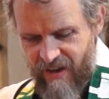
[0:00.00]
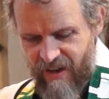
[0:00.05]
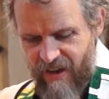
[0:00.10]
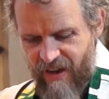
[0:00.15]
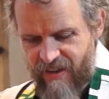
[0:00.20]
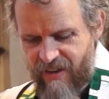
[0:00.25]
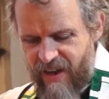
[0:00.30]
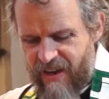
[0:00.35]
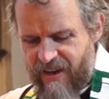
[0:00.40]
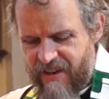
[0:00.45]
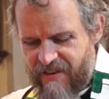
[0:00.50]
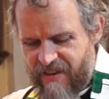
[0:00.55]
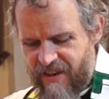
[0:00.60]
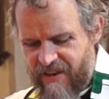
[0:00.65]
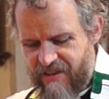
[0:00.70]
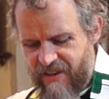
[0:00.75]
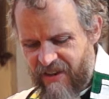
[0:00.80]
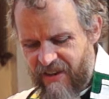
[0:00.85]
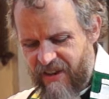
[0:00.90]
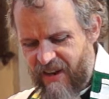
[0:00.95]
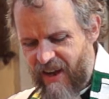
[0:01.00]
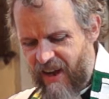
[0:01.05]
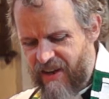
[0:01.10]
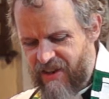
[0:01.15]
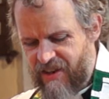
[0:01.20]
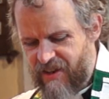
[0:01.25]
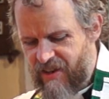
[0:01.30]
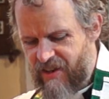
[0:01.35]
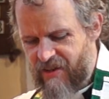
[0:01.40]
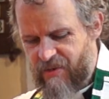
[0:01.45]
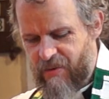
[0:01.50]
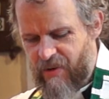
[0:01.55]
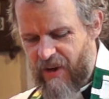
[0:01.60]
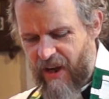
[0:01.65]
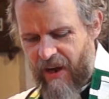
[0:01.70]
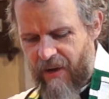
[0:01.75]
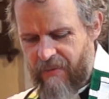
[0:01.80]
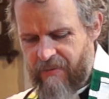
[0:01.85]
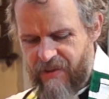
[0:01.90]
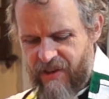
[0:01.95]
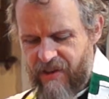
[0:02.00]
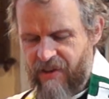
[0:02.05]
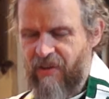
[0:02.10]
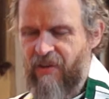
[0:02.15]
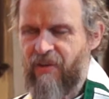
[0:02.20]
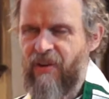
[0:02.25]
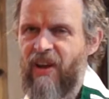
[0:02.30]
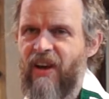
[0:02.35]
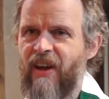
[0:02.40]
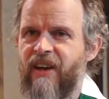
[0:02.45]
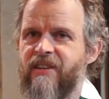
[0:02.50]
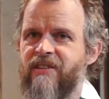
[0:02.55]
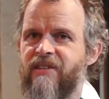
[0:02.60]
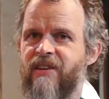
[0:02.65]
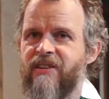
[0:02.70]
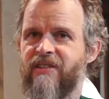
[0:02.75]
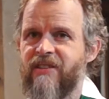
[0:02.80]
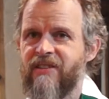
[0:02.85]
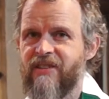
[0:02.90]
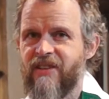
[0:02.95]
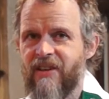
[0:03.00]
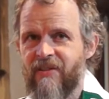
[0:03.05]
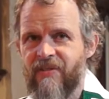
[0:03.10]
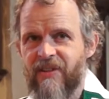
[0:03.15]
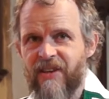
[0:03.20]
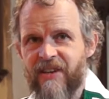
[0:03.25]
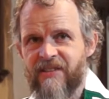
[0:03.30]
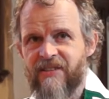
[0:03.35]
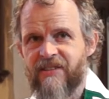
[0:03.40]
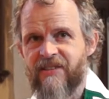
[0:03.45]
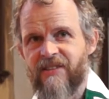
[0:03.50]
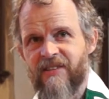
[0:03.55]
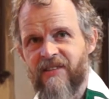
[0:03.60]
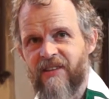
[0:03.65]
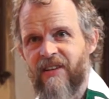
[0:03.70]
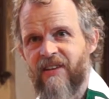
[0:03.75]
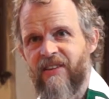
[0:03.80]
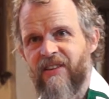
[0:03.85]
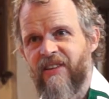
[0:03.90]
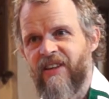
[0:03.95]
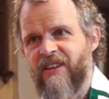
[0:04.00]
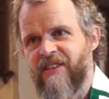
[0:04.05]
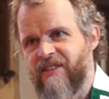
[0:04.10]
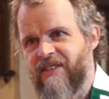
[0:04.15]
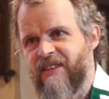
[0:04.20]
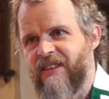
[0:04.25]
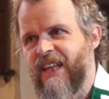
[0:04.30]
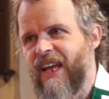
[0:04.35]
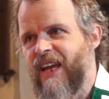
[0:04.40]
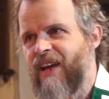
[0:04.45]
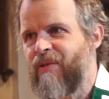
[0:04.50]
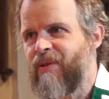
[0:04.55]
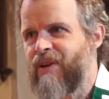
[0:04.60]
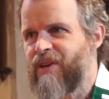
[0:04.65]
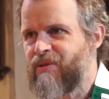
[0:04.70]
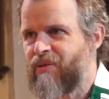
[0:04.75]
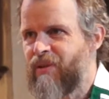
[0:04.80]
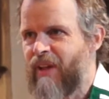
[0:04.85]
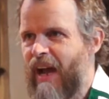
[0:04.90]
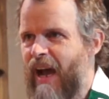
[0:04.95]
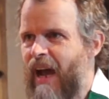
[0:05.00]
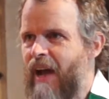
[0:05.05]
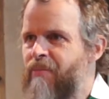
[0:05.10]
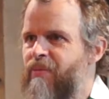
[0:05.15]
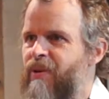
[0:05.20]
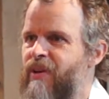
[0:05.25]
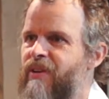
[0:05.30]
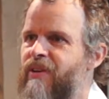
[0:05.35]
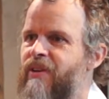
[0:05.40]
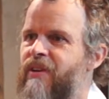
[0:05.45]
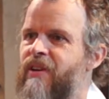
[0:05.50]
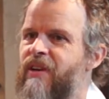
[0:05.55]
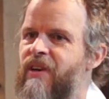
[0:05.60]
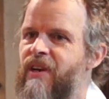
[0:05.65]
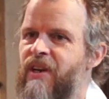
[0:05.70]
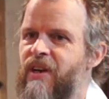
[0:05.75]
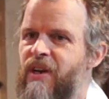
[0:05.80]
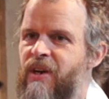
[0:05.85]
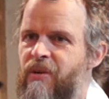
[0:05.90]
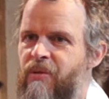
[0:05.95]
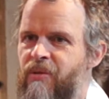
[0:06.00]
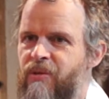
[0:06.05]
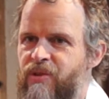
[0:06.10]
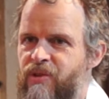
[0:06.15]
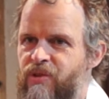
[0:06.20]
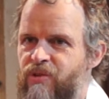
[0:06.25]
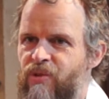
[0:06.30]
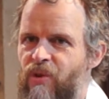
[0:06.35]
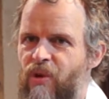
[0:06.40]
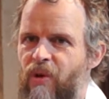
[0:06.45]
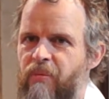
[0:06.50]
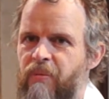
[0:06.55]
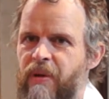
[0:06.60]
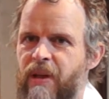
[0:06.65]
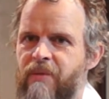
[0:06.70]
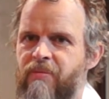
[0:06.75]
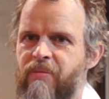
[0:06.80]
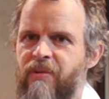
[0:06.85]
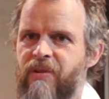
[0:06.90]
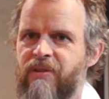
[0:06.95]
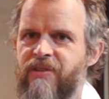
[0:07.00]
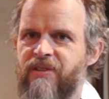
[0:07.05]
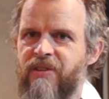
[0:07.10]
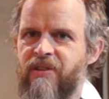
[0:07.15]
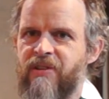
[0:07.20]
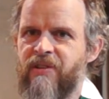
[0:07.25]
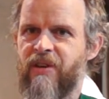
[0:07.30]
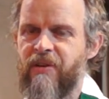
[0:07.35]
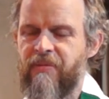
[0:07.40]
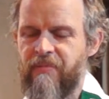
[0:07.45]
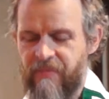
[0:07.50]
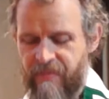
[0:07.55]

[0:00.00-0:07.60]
And then it says that the nations will come to your light. So it's as if this thing which will happen will draw people to them.